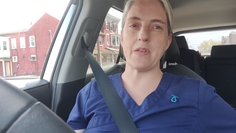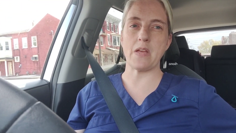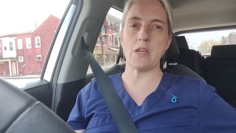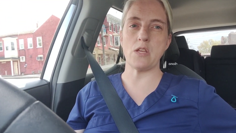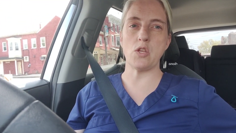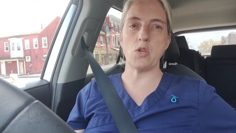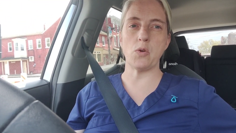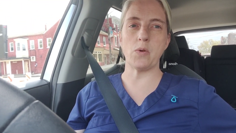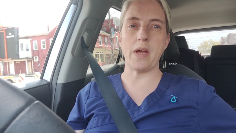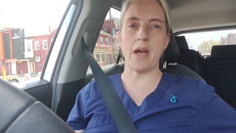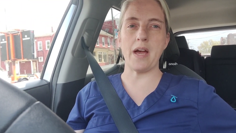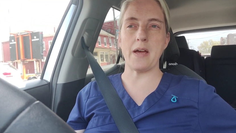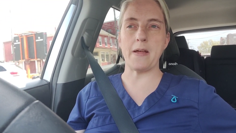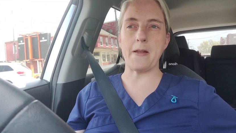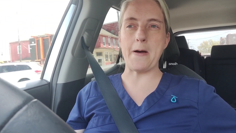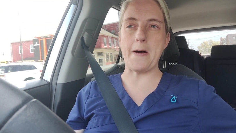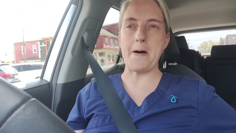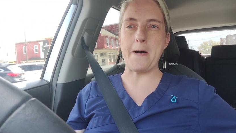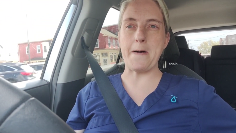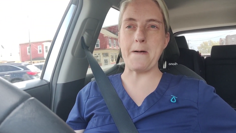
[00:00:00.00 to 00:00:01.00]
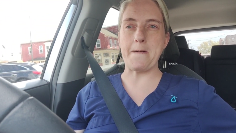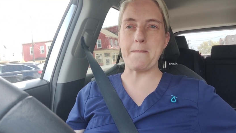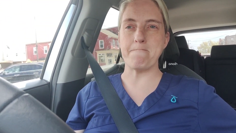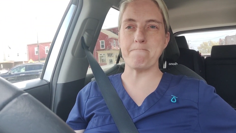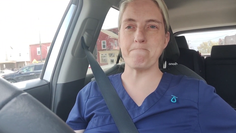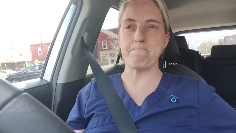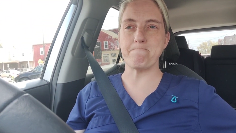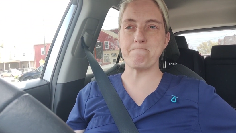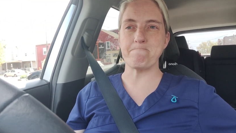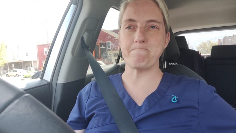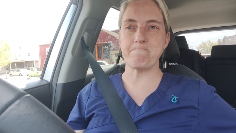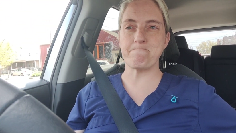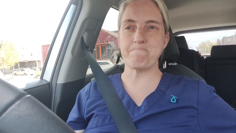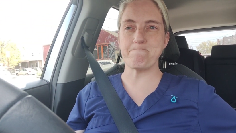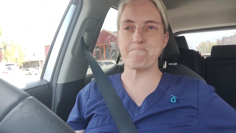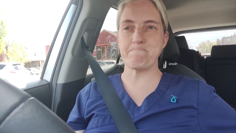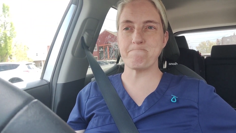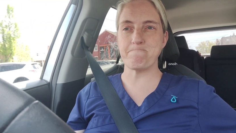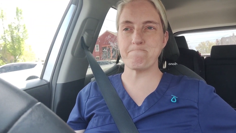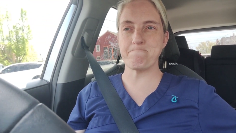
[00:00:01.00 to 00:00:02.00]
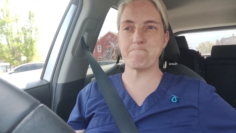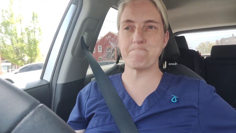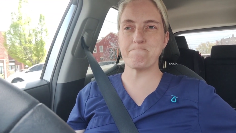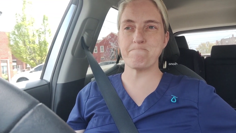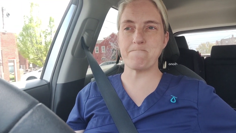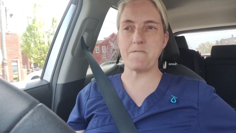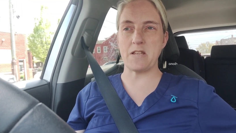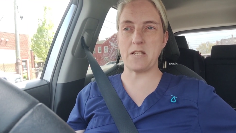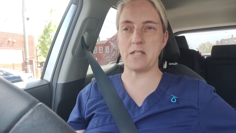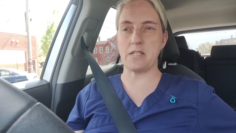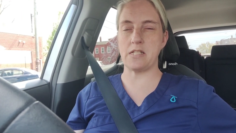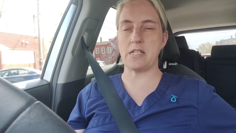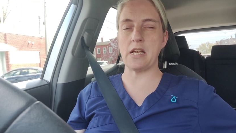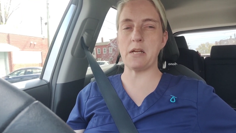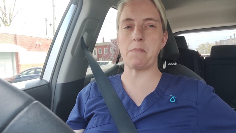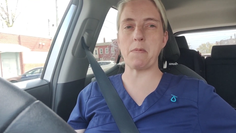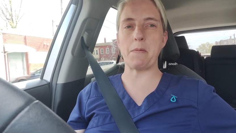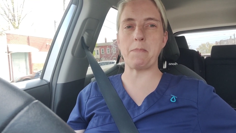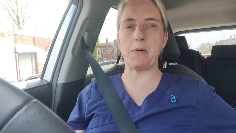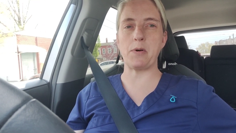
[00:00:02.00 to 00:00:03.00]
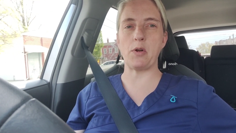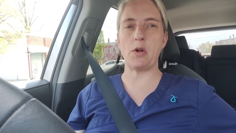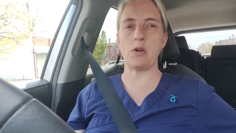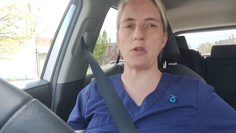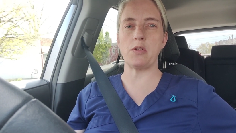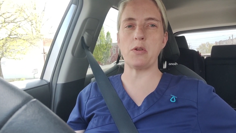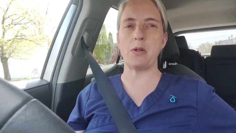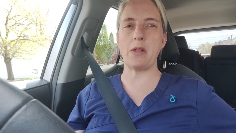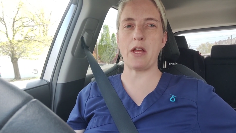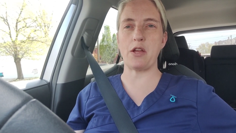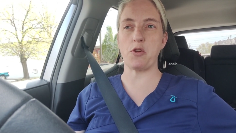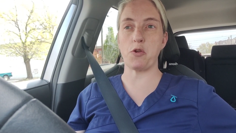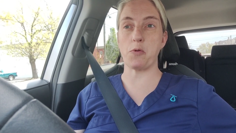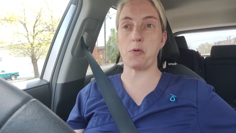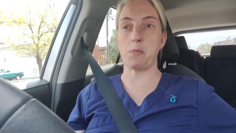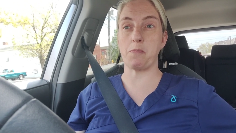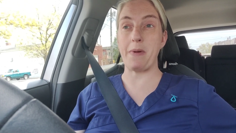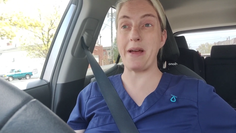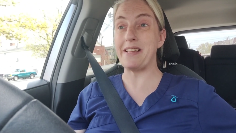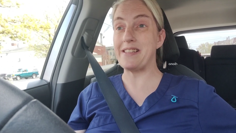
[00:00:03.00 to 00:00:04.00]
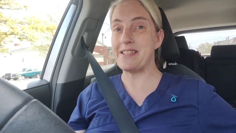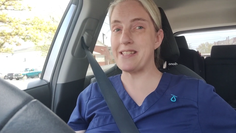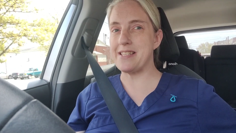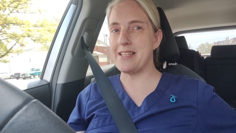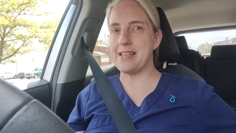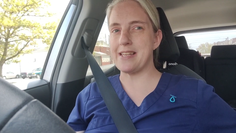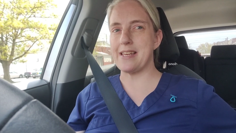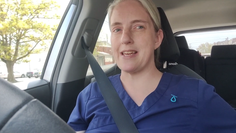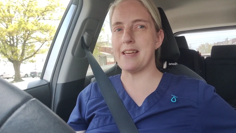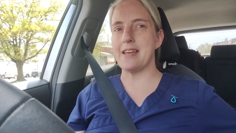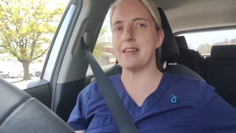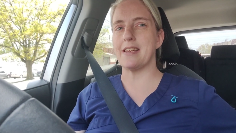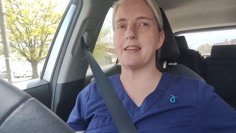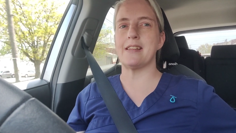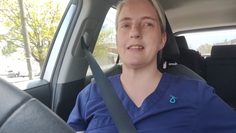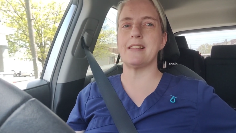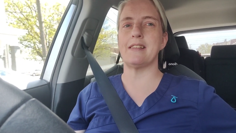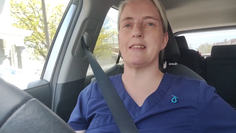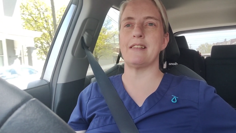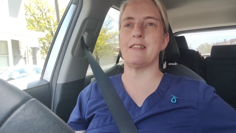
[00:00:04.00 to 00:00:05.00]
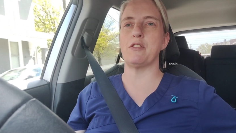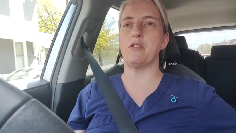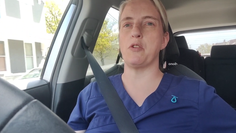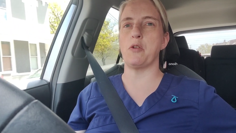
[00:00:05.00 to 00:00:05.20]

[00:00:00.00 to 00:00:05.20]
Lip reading: you get... the stigma put on you that you're med-seeking and,